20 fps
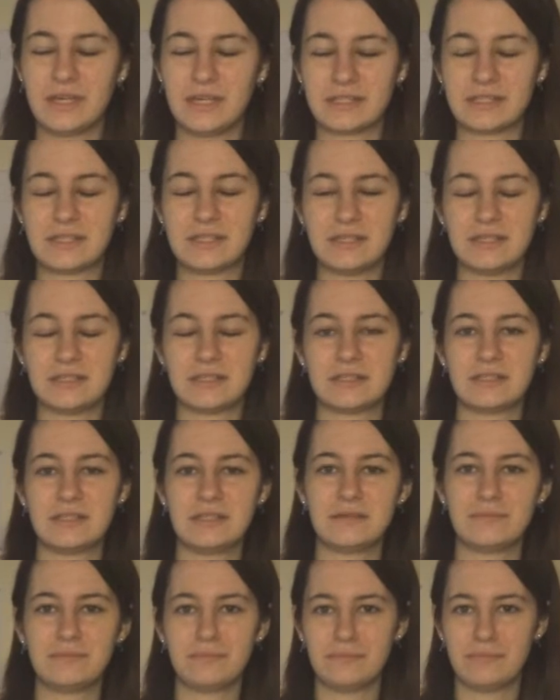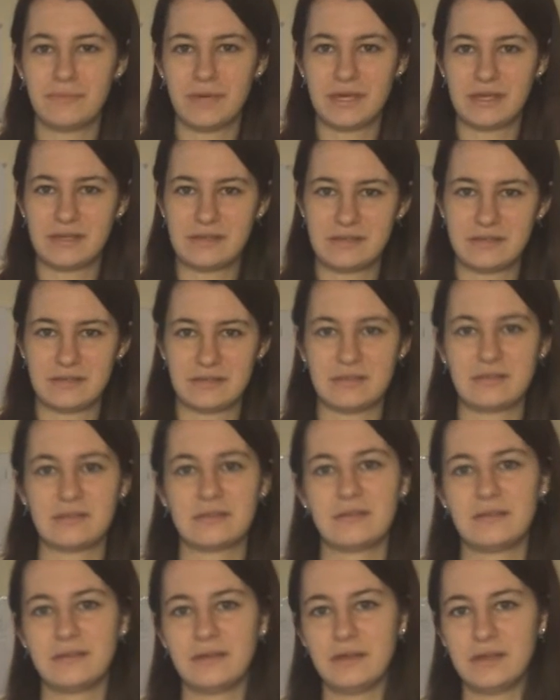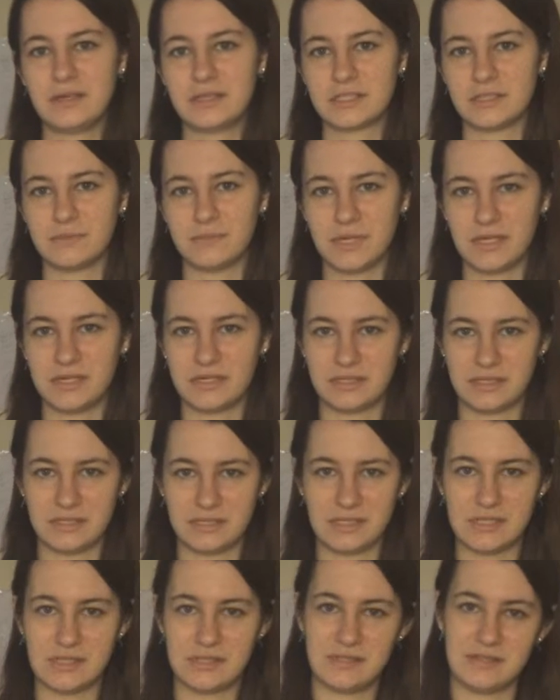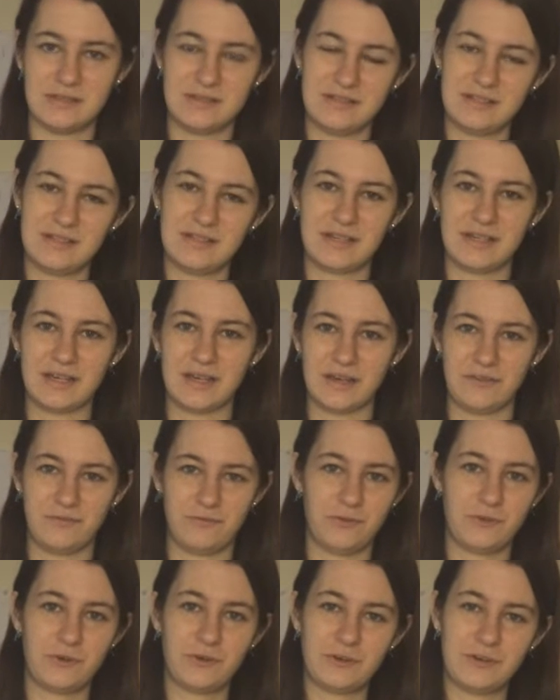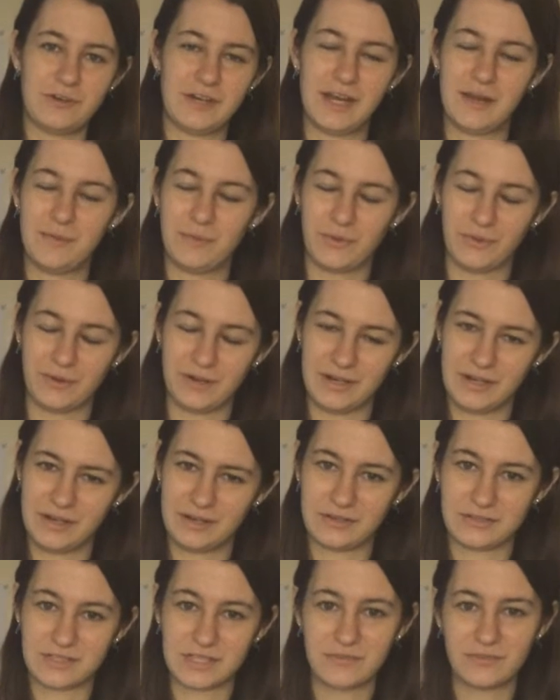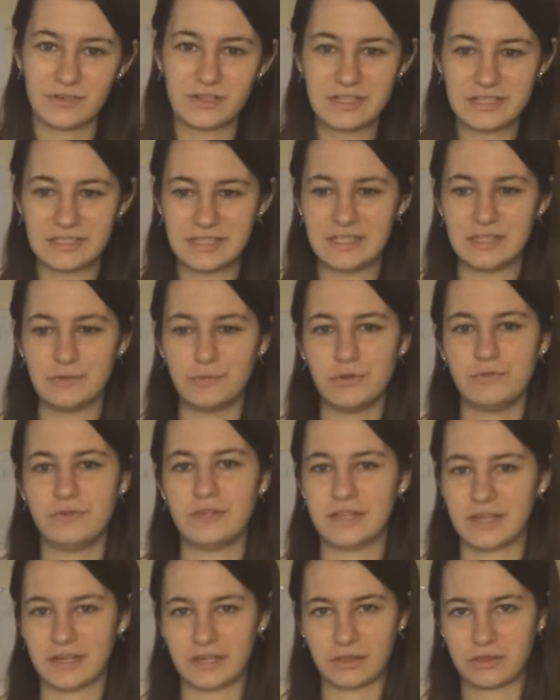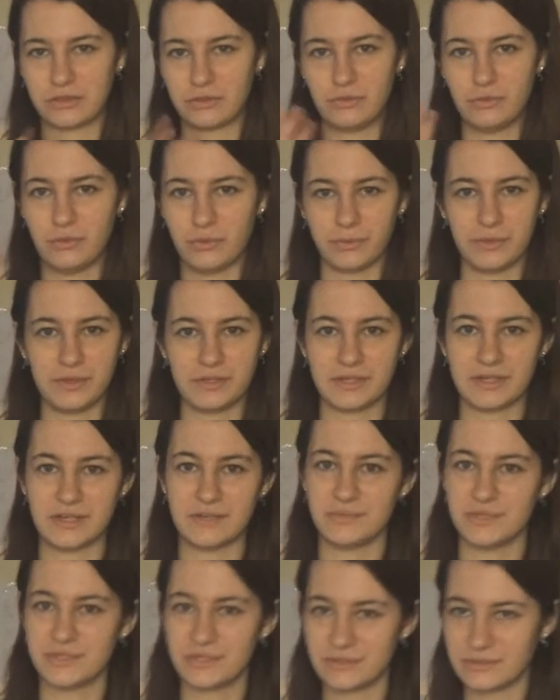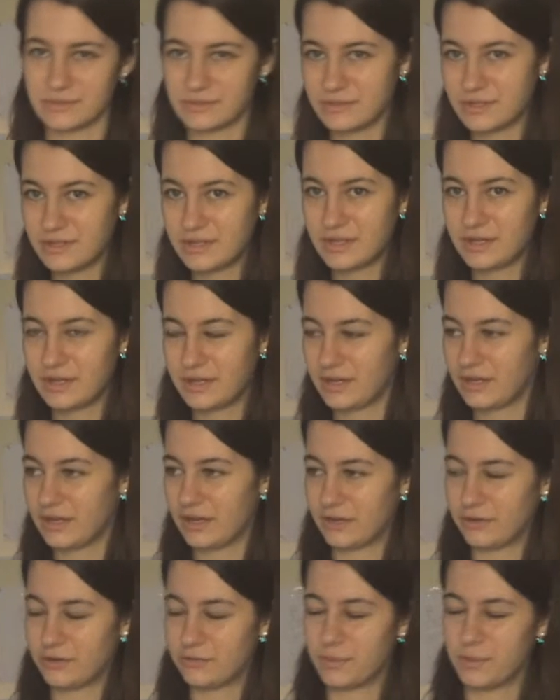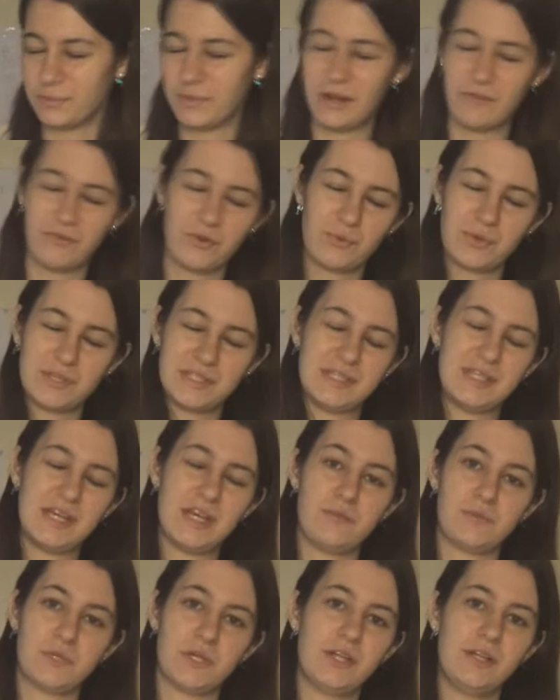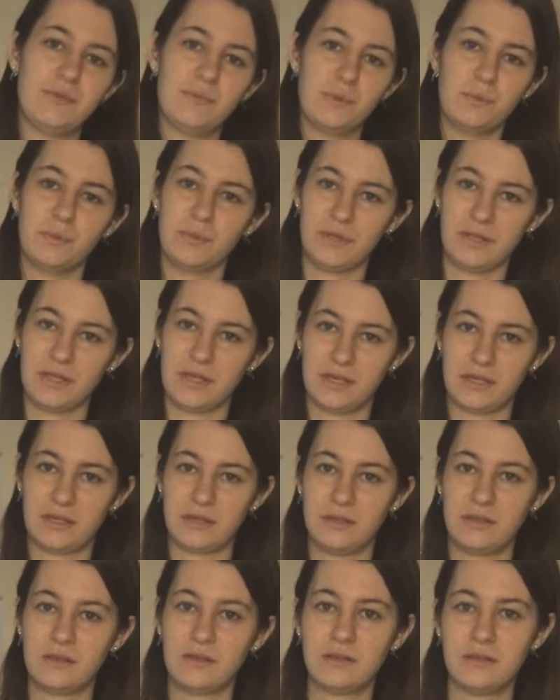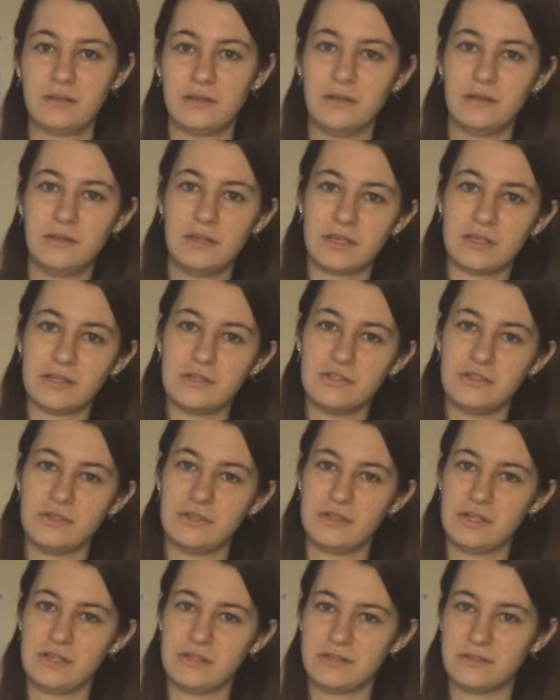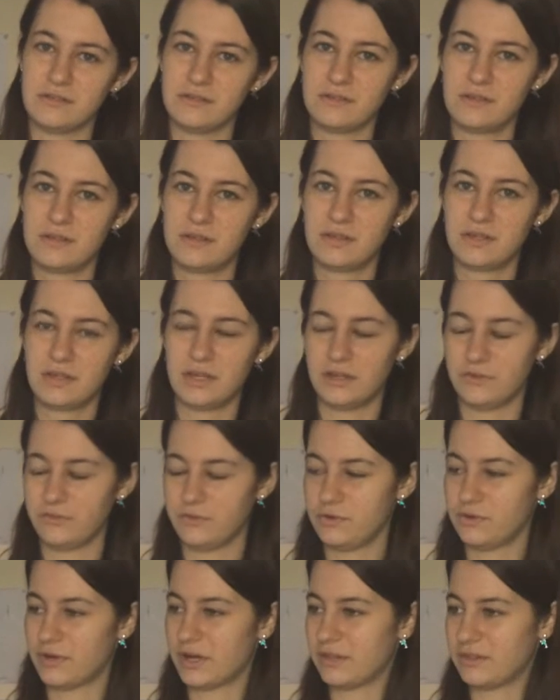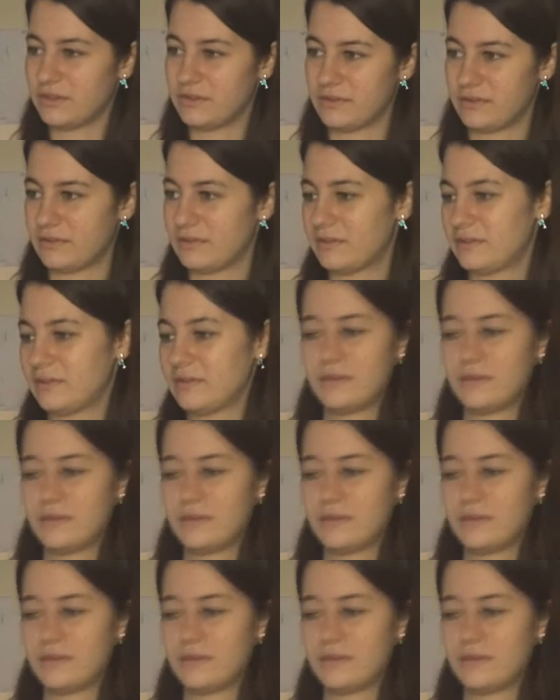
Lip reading: It's the mayor's assistant. I forgot her name already, because I've only seen the movie like 2 or 3 times, so I don't remember everyone's names. I only remember like Nick and Judy and a few others.